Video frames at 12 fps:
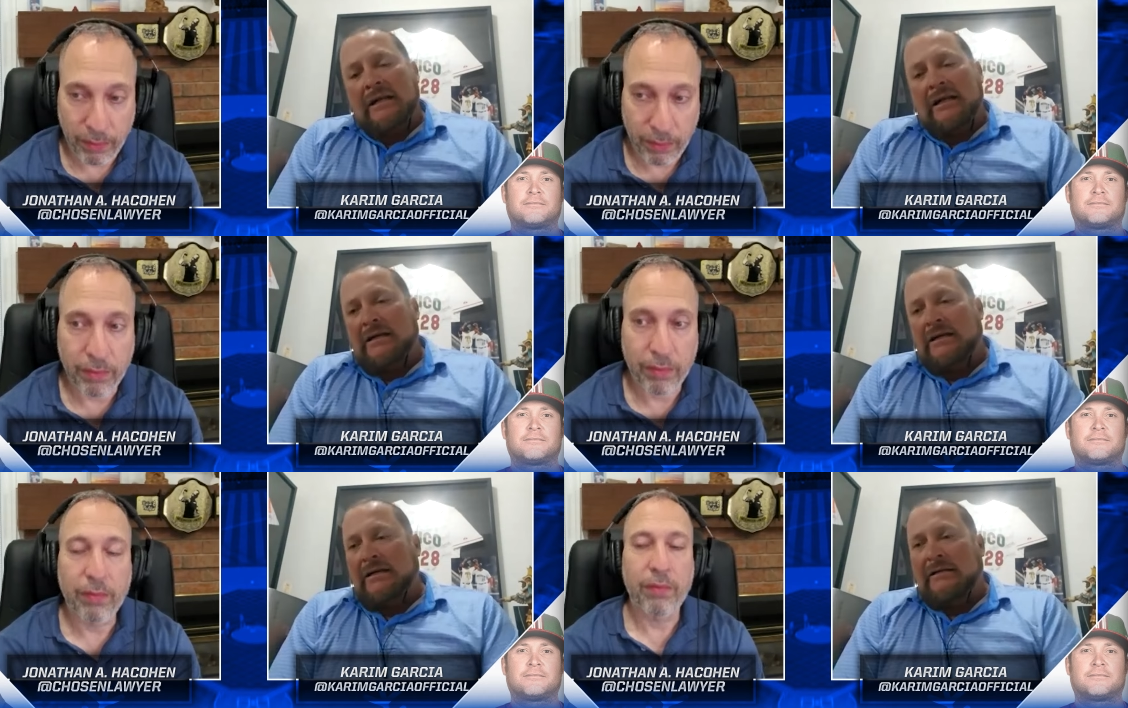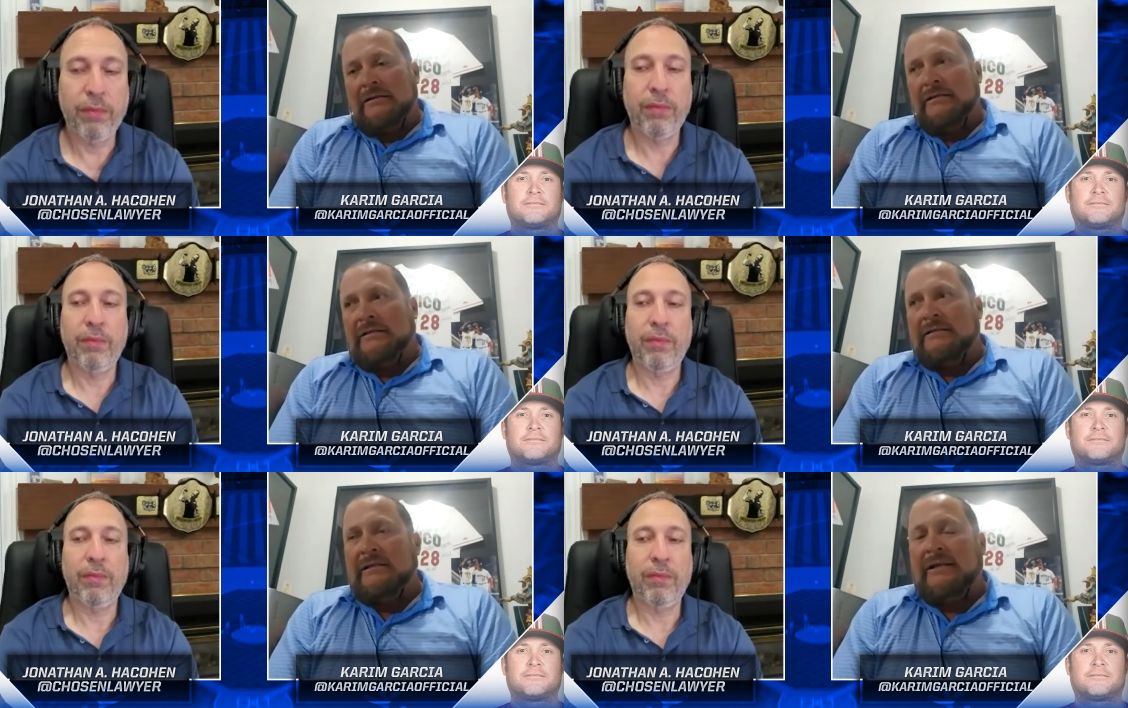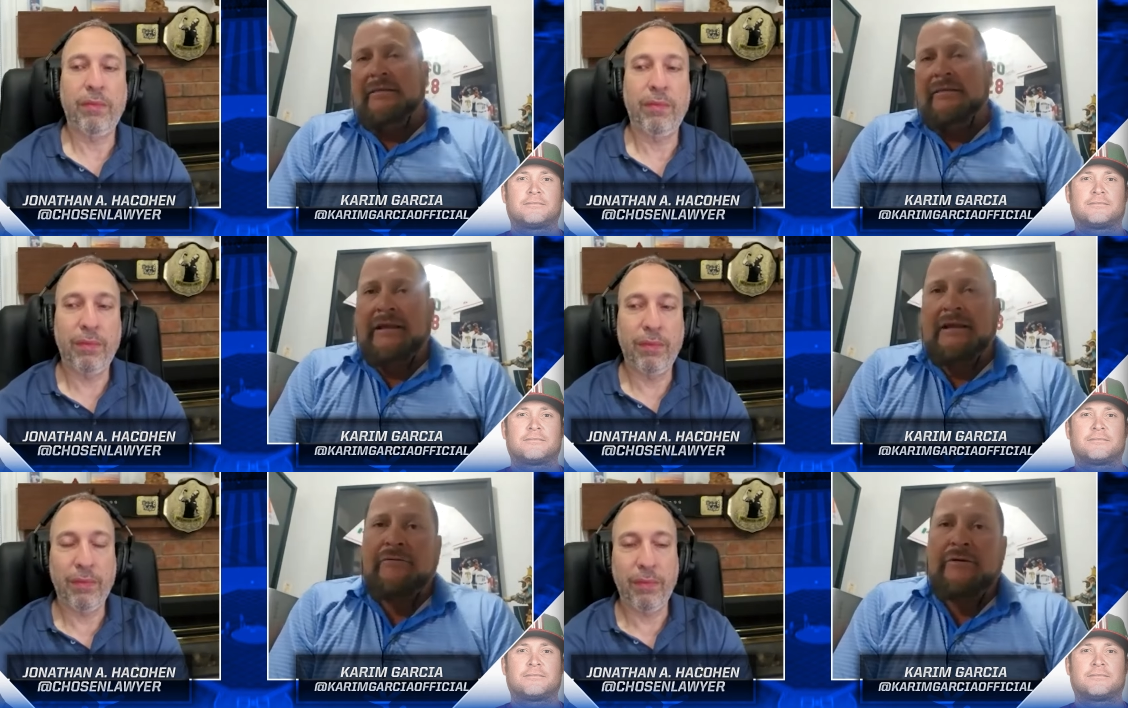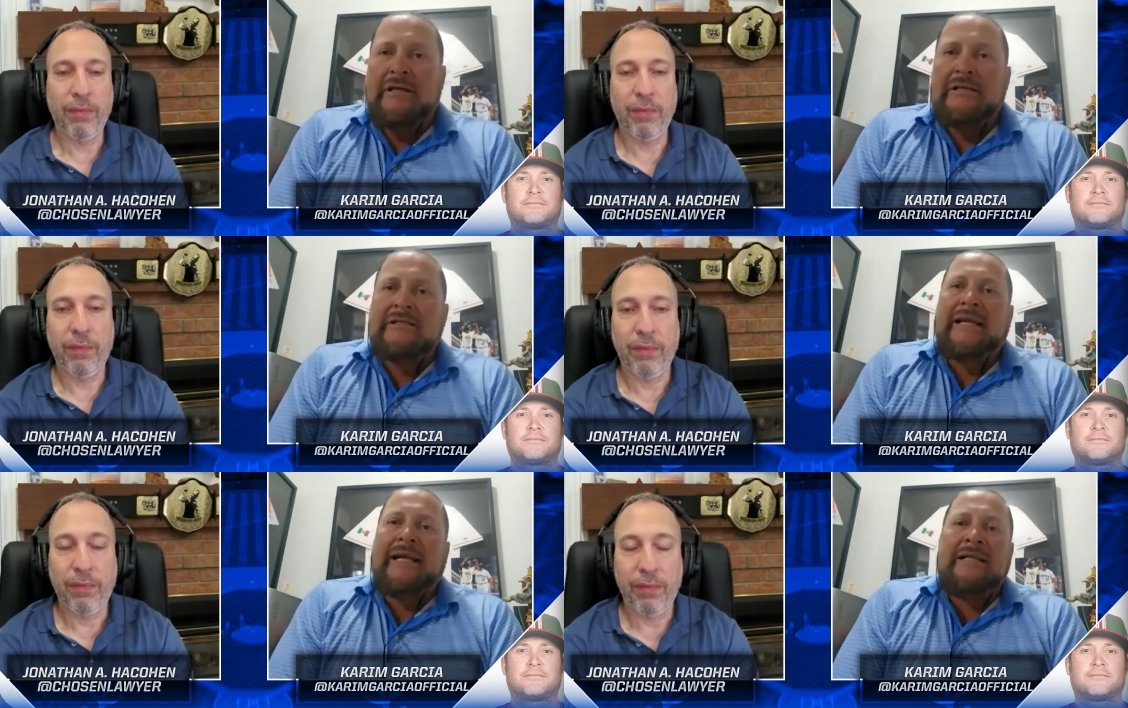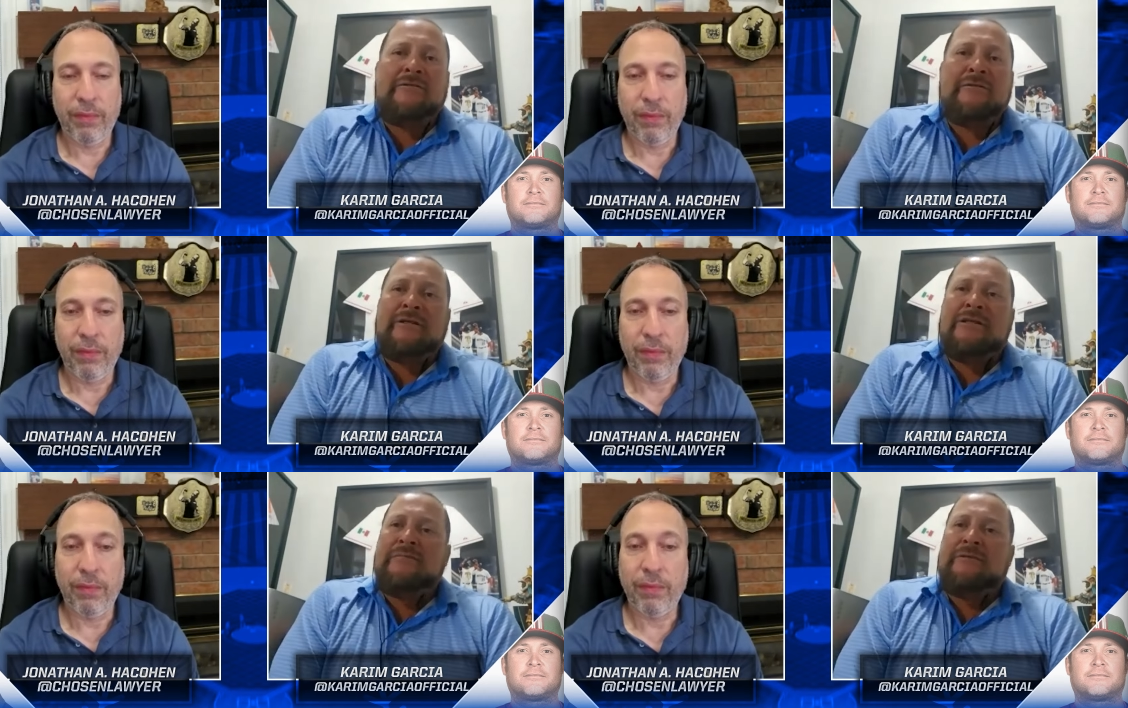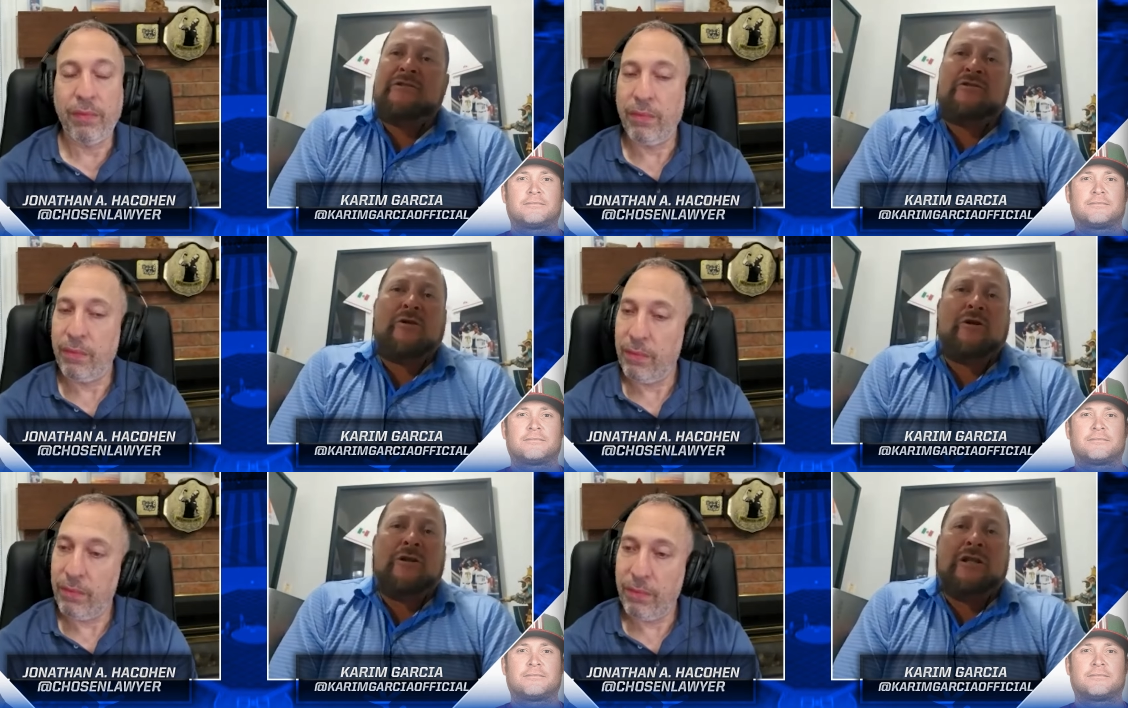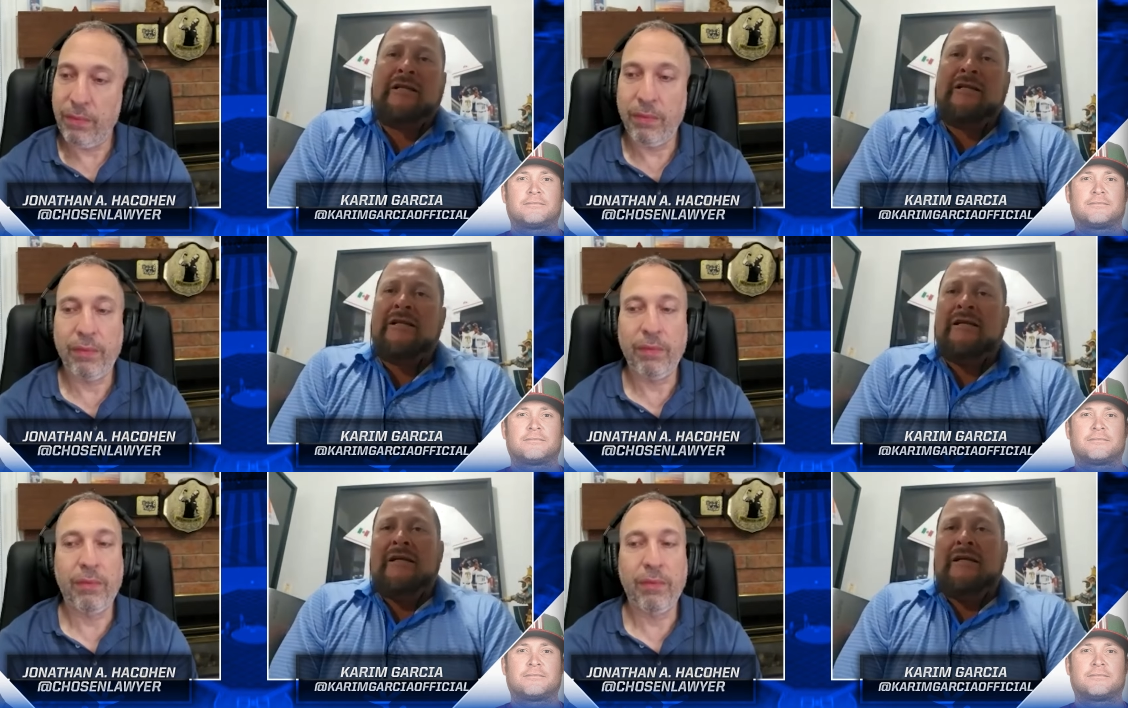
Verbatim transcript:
Speaker 1: The same thing with Stanton. He's been struggling.